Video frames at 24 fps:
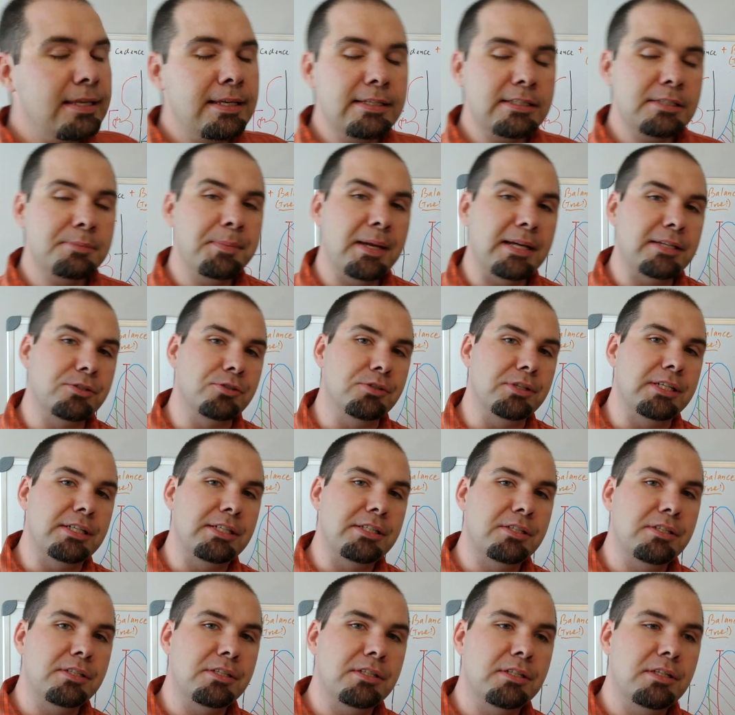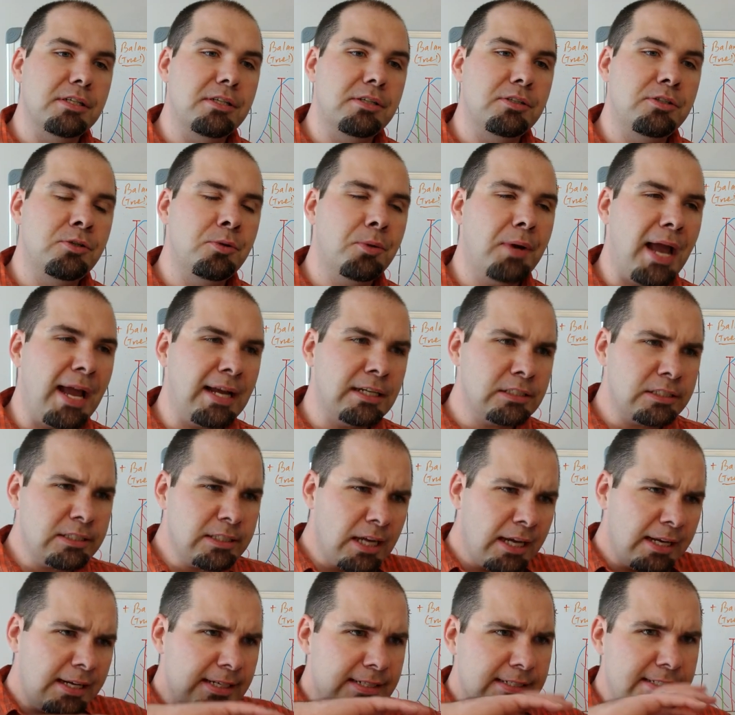these metrics to
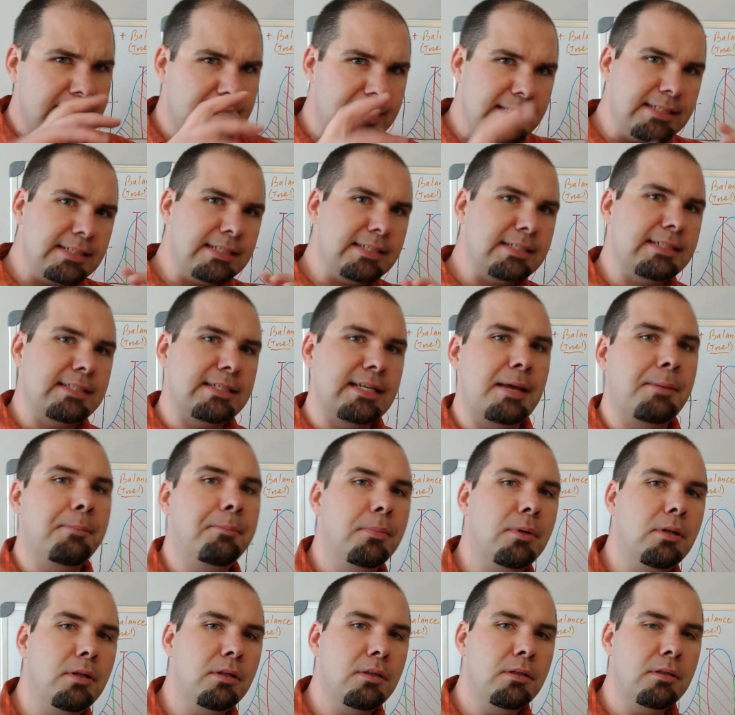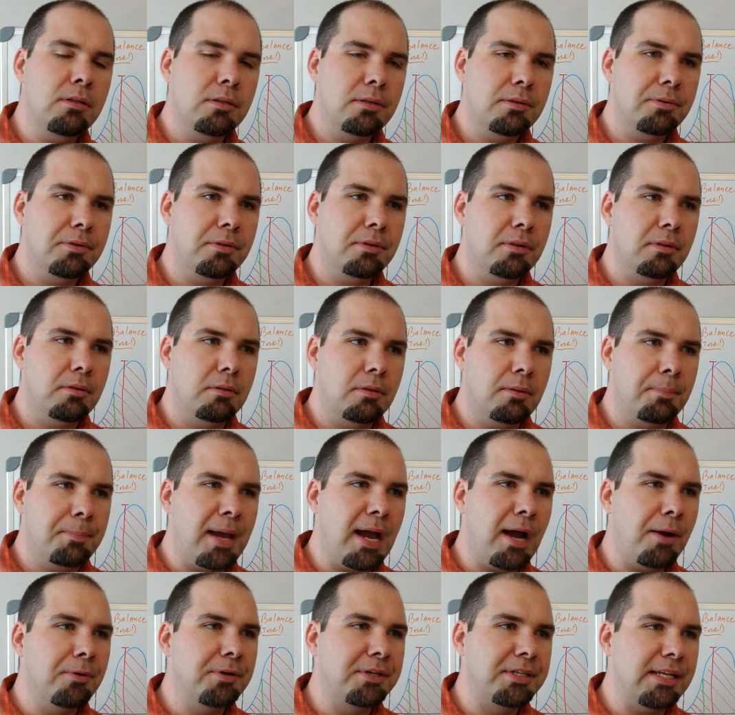actually kind of disassemble the
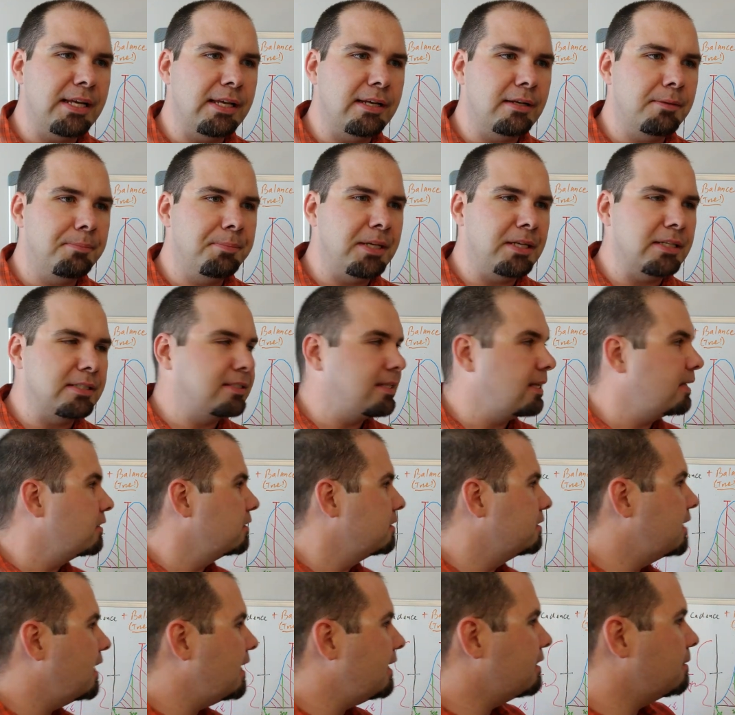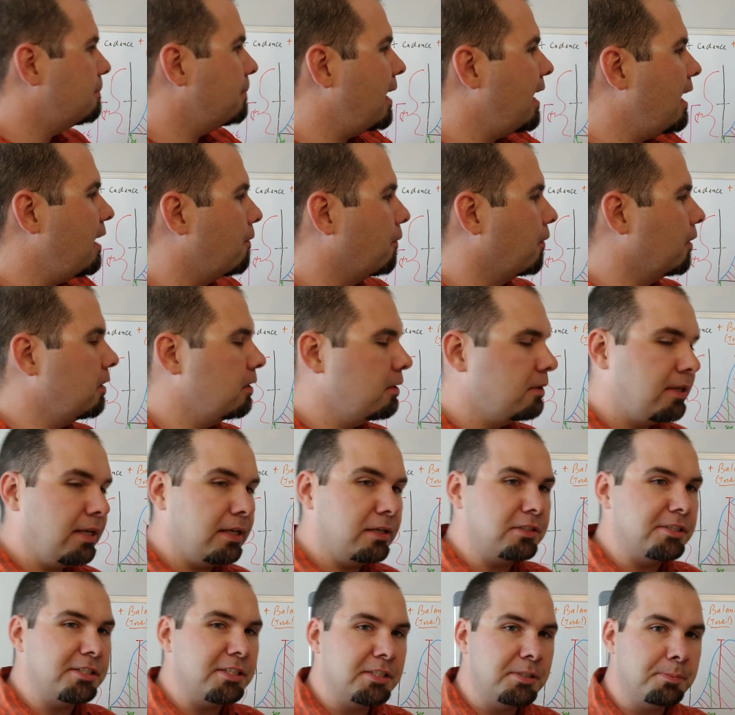power data because they could take the power, they
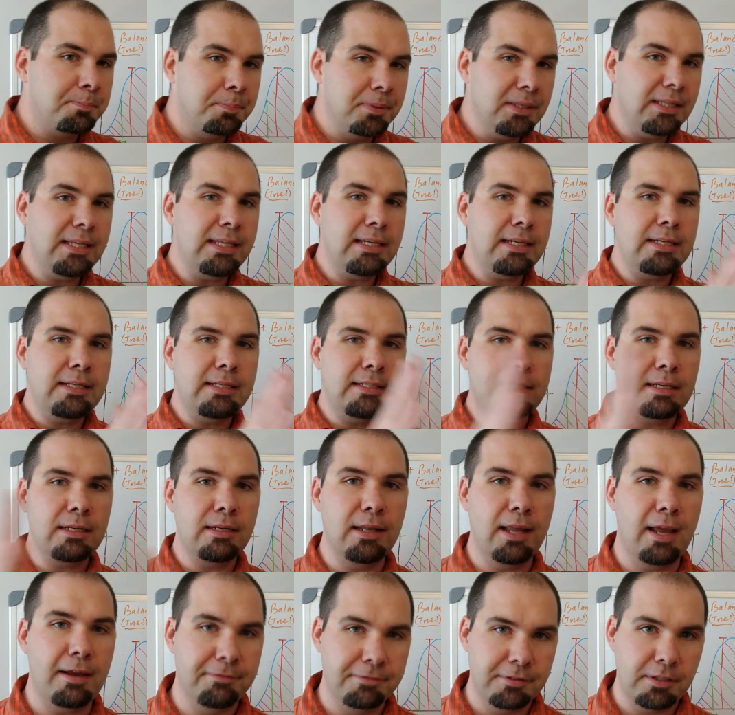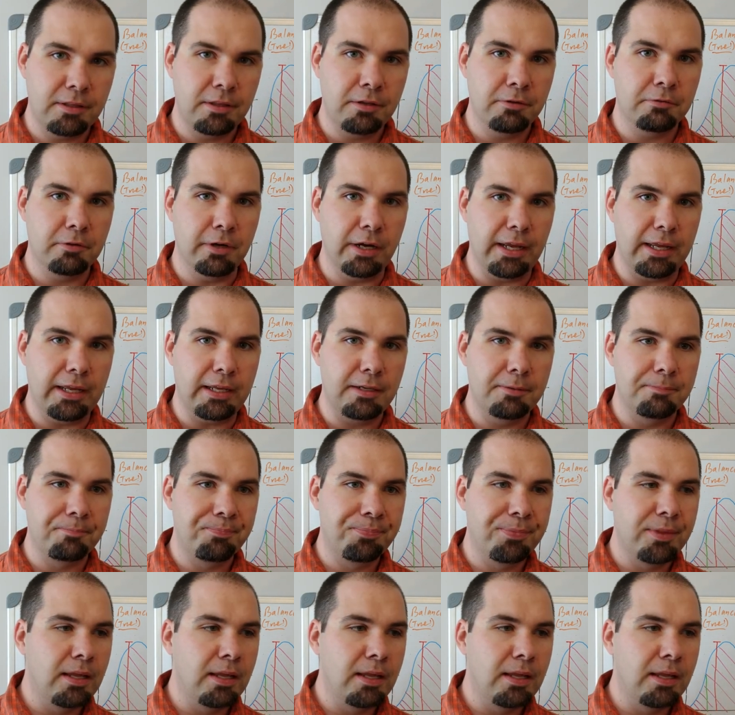could split it into the left and the right,